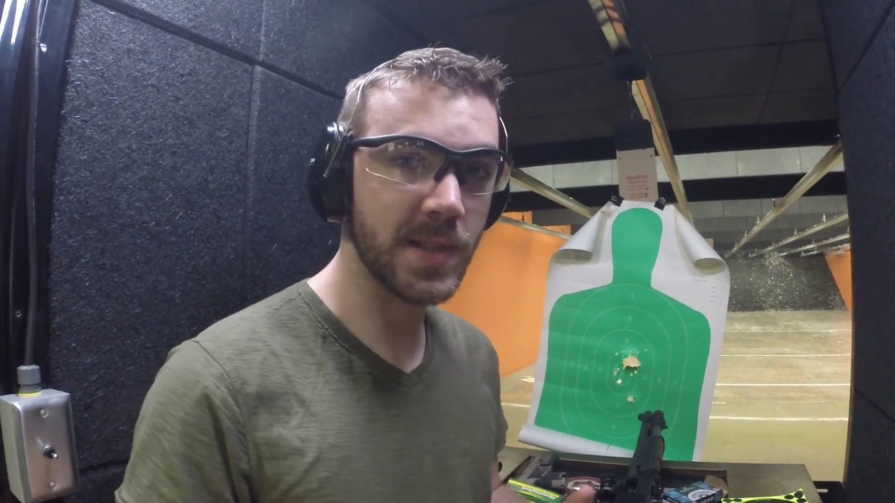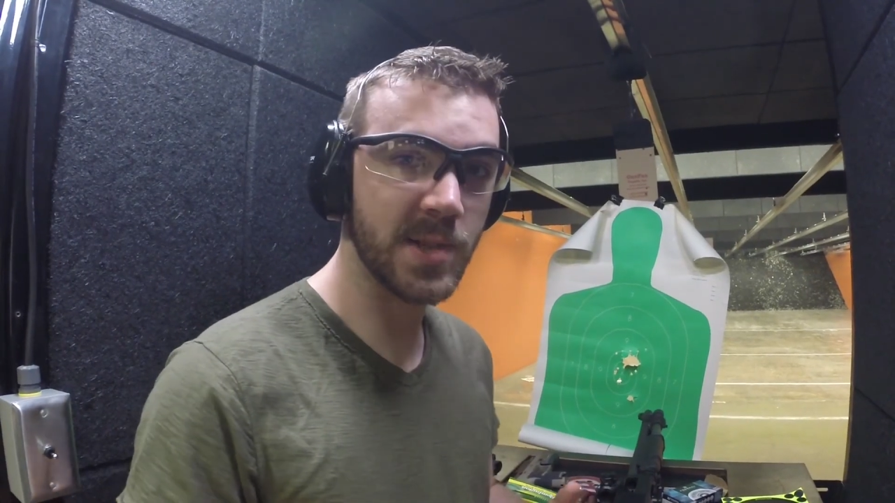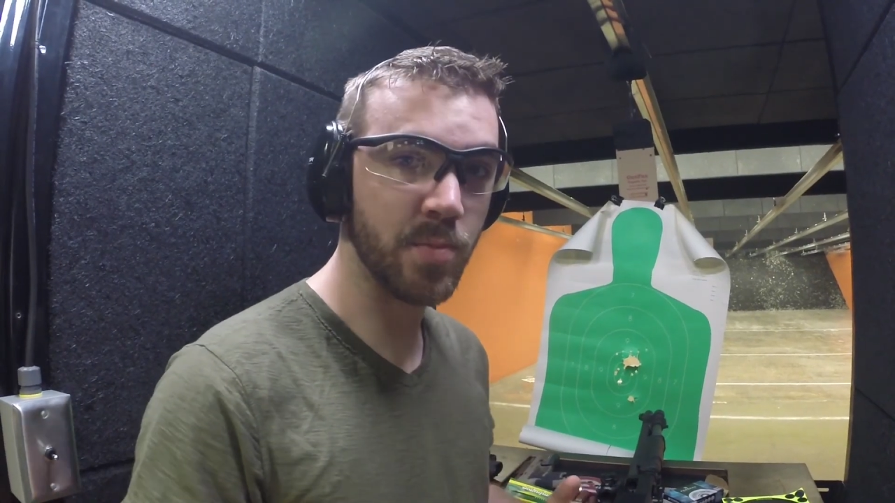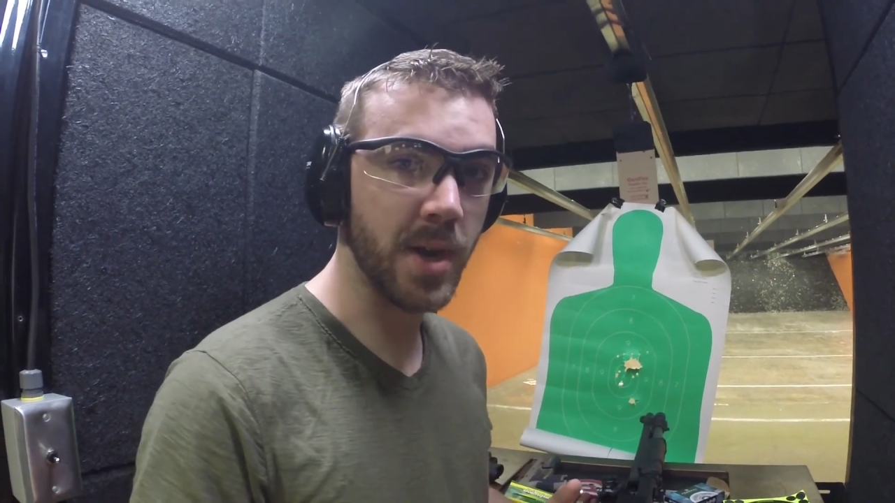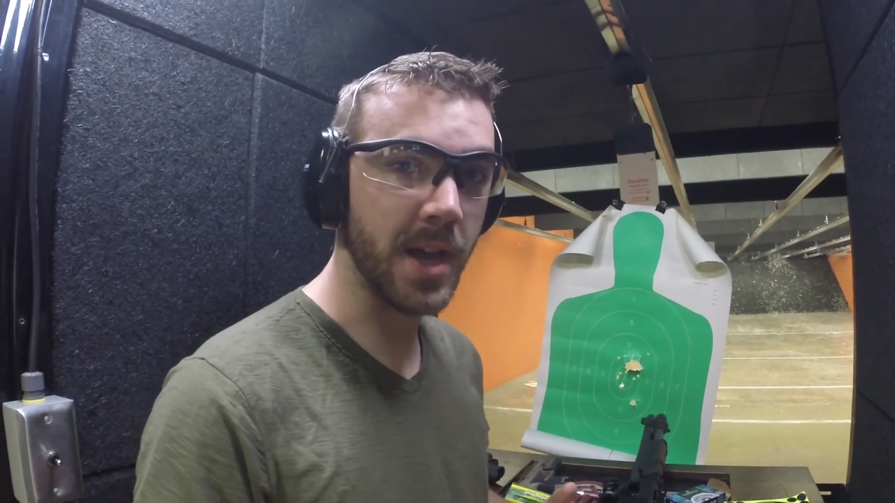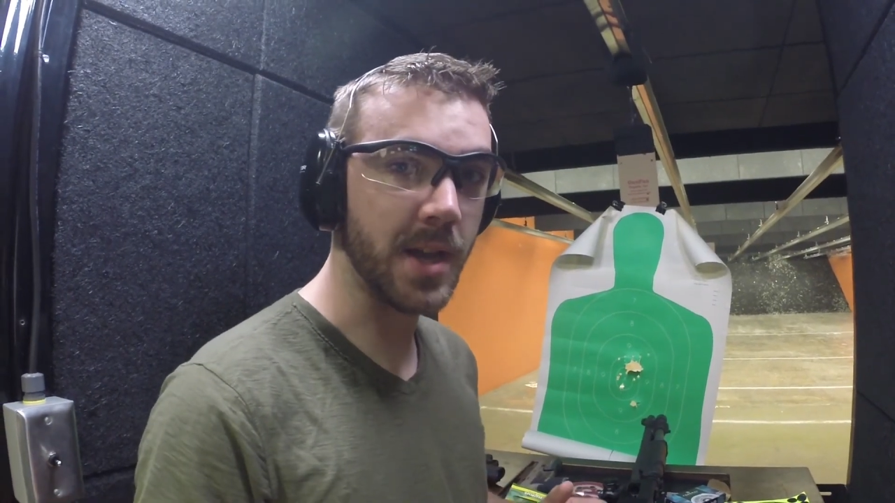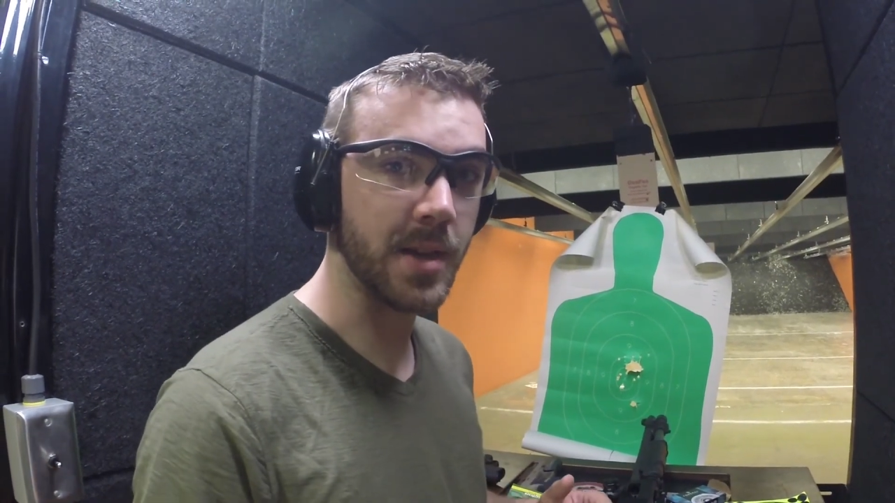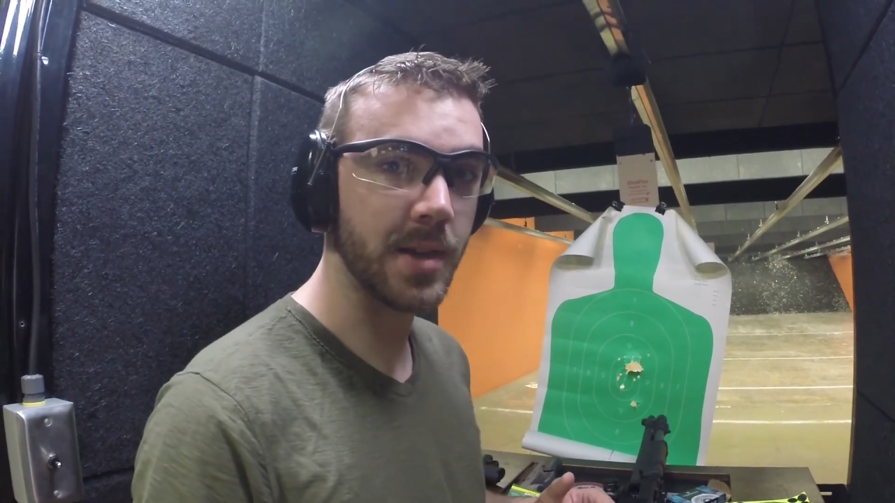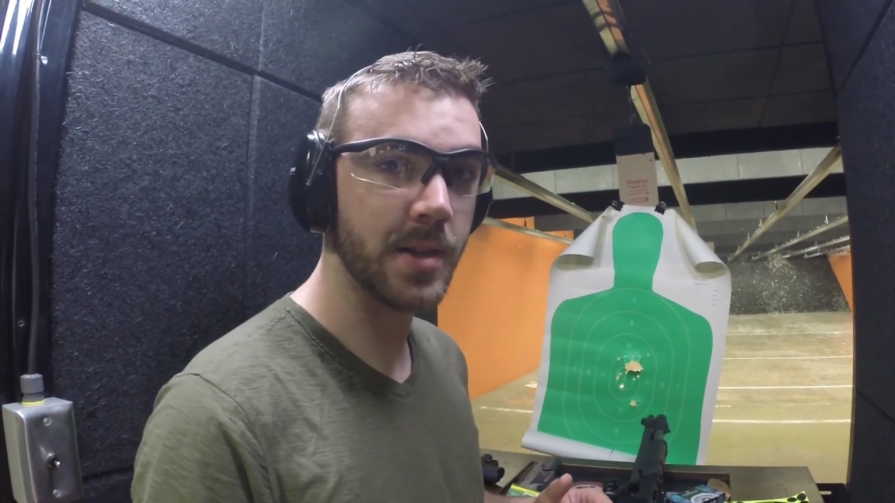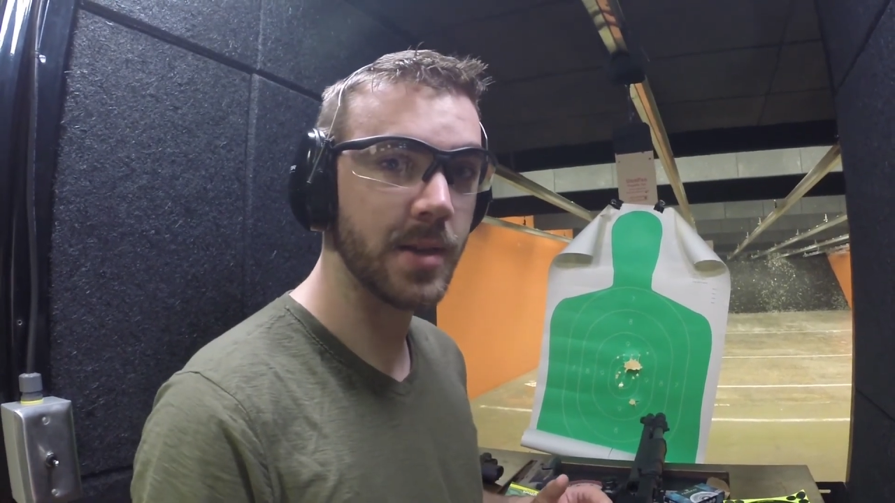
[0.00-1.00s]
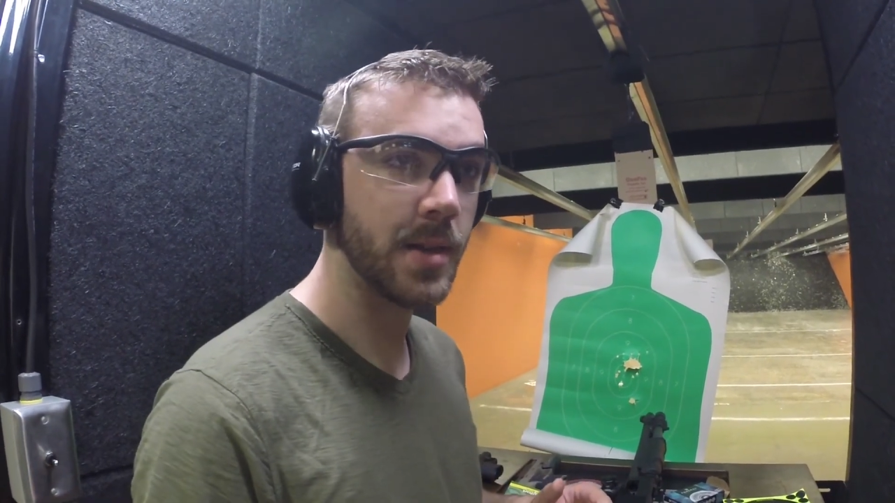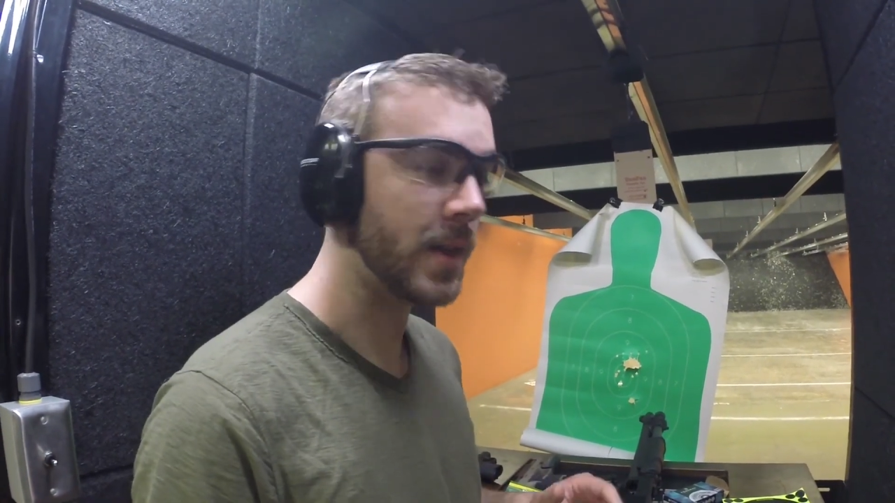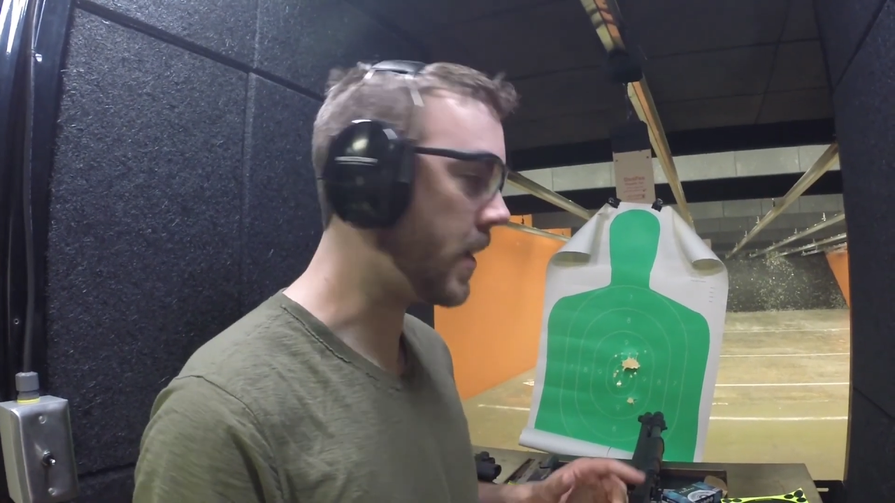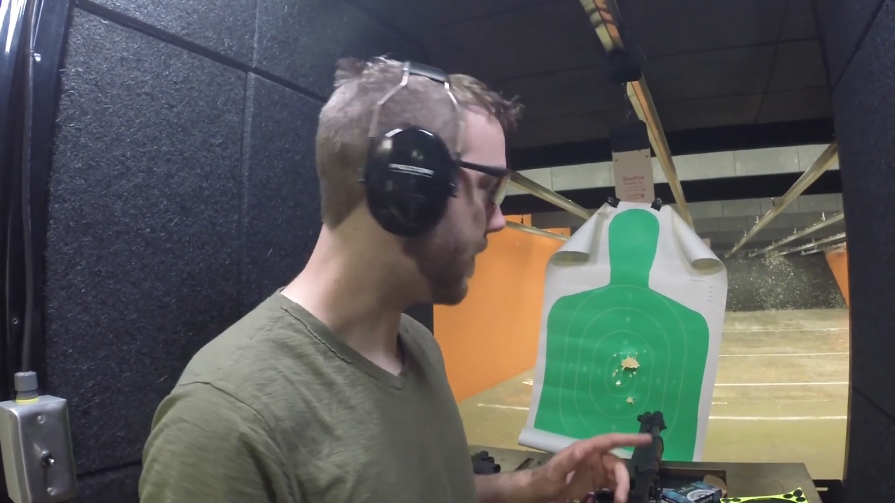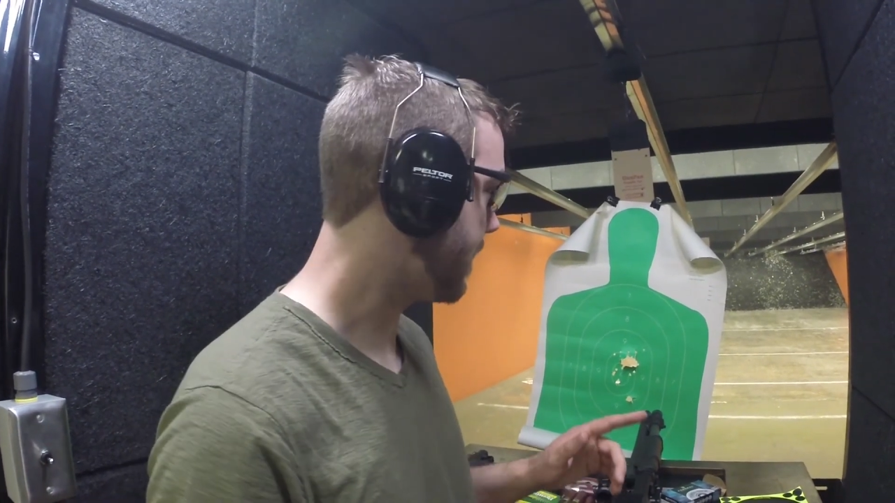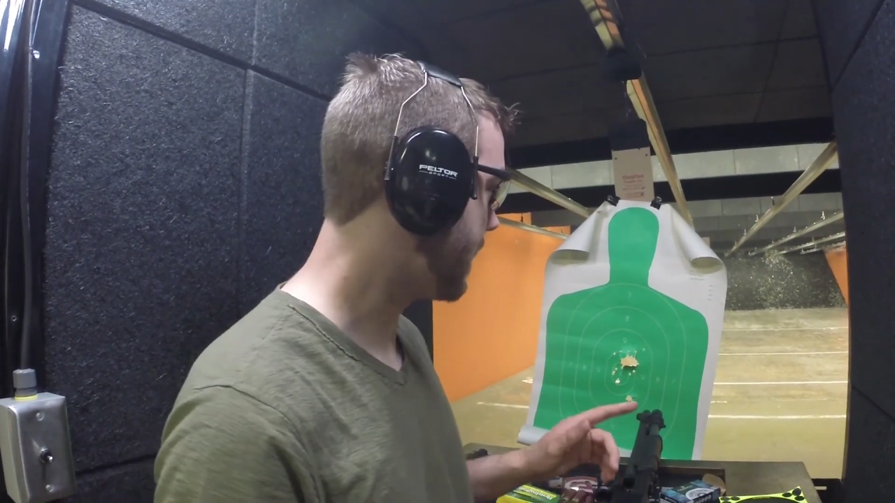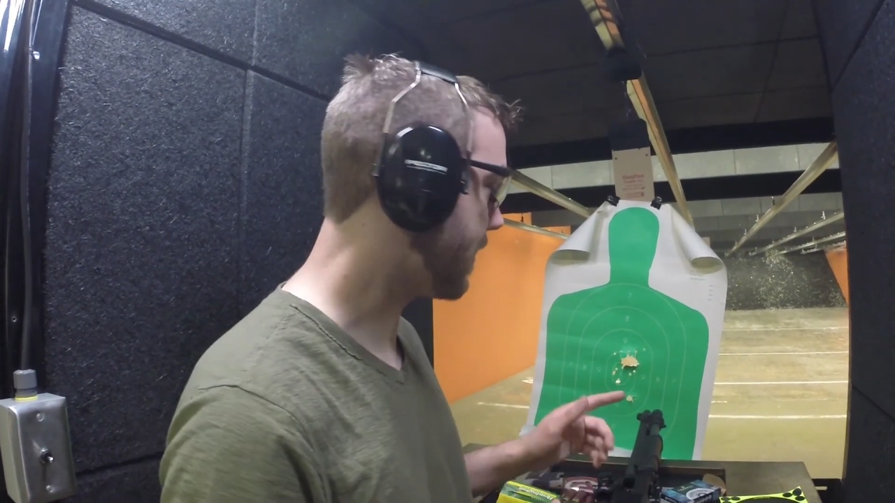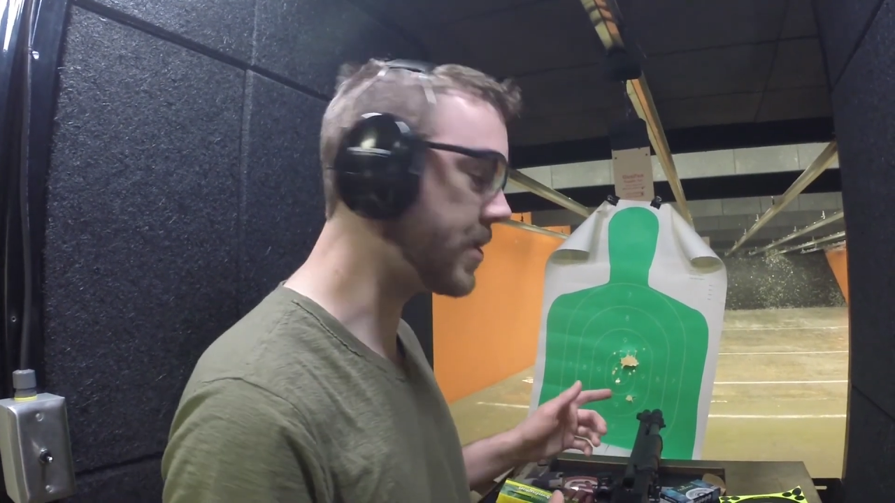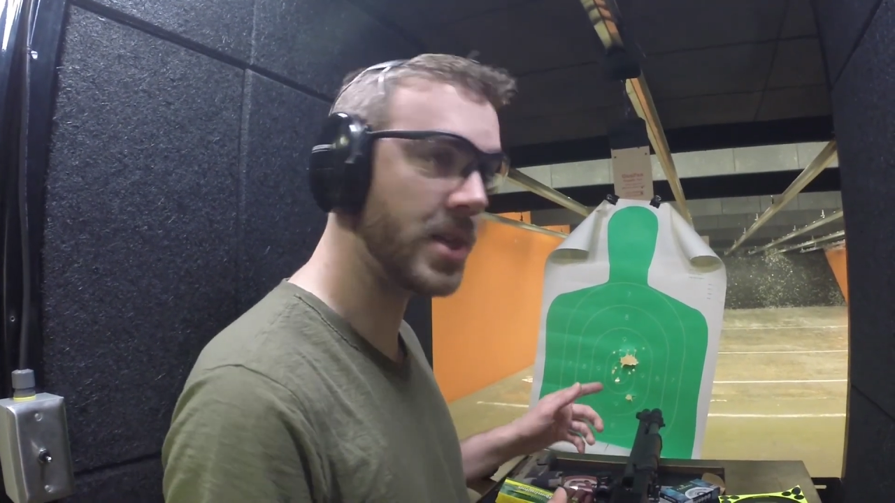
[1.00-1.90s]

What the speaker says: spread of a